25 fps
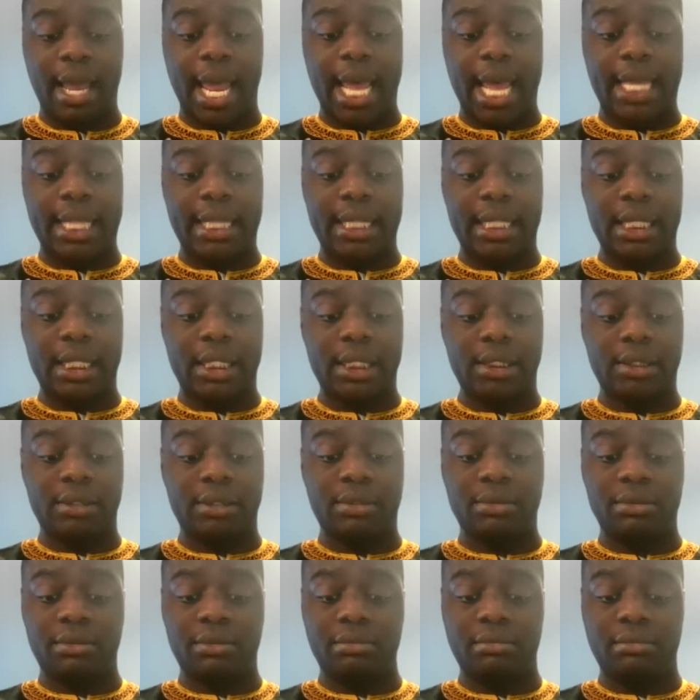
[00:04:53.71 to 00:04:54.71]
And
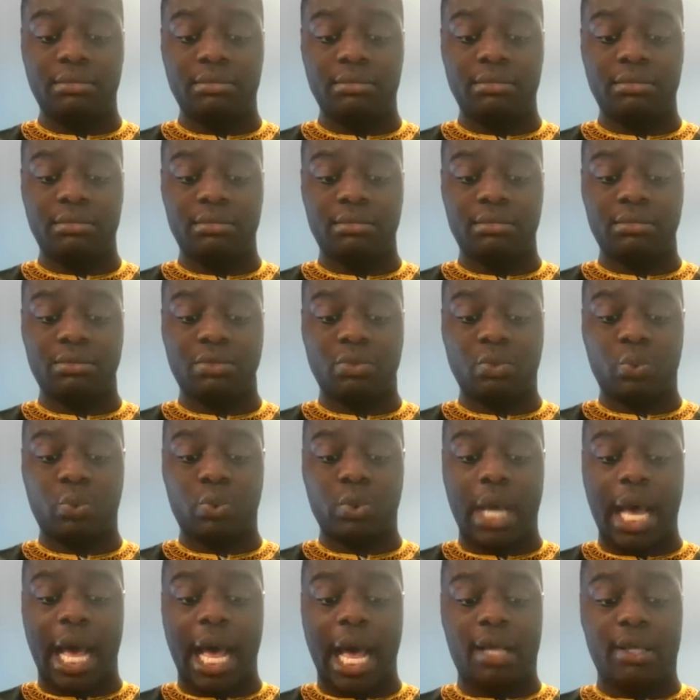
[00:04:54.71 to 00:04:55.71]
then
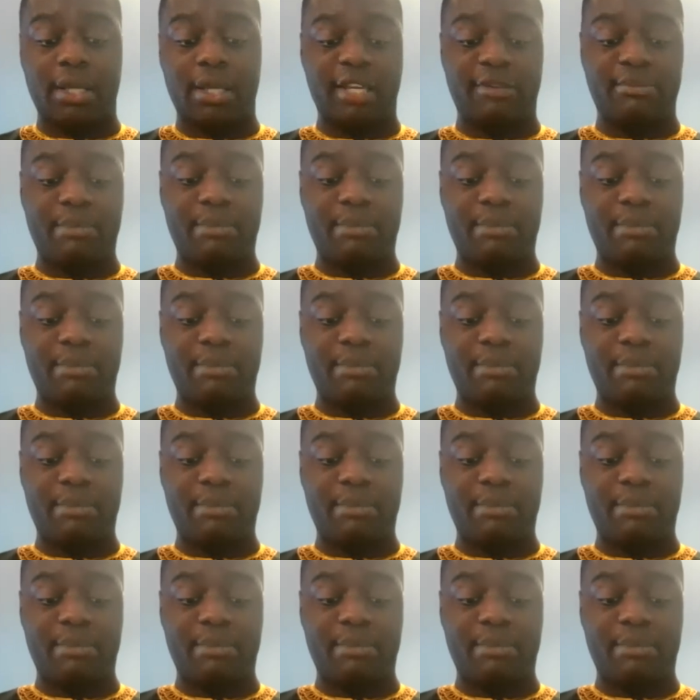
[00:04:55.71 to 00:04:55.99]
I'll